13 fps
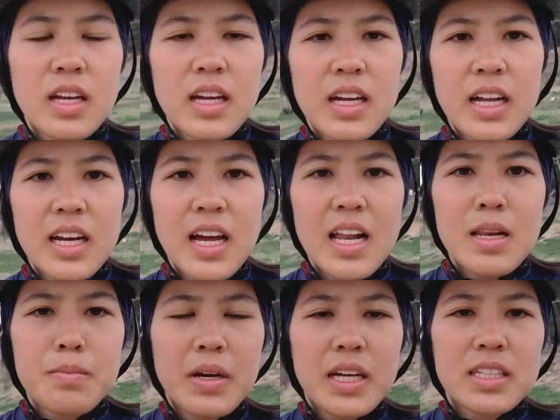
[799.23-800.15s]

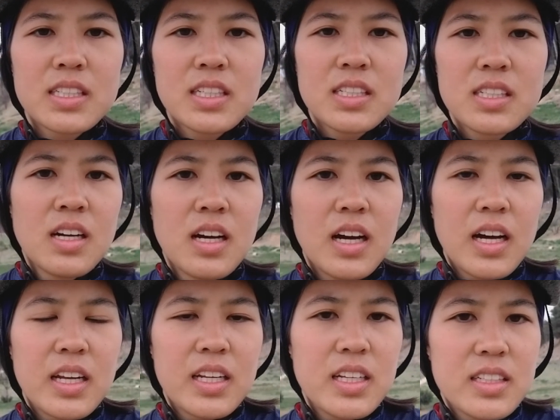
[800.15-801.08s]
canal passes,
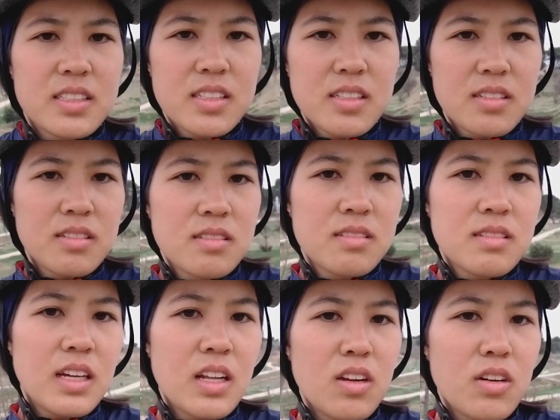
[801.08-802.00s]
and it's
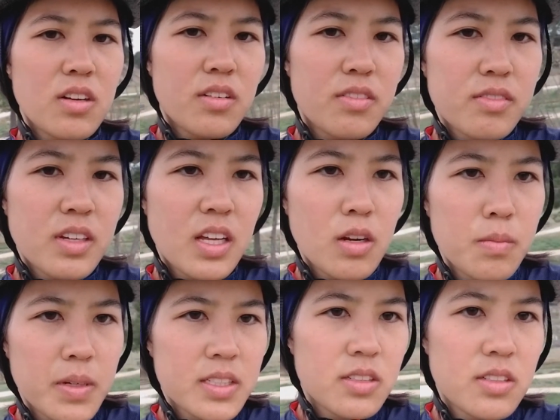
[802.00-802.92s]
a lot of
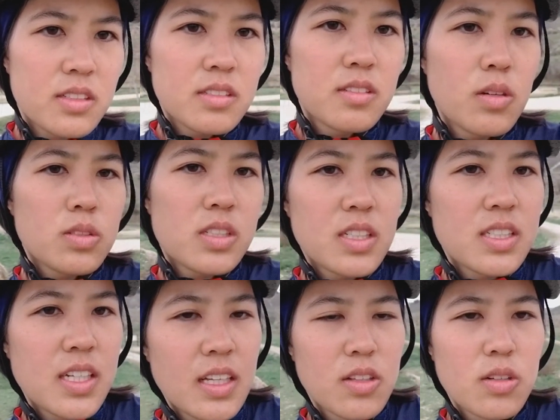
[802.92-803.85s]
kilometers,
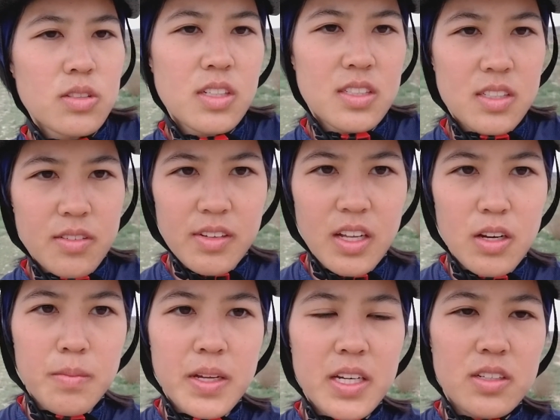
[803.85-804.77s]
dozens and dozens of
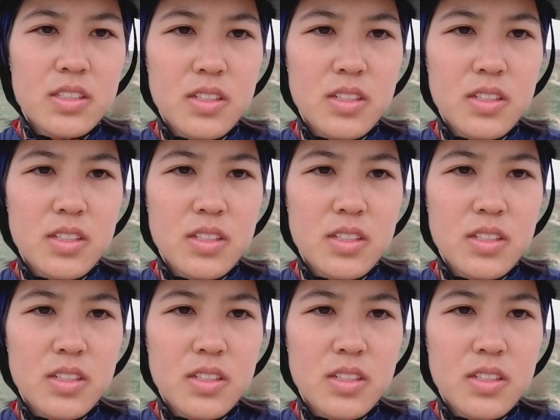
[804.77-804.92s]
kilometers of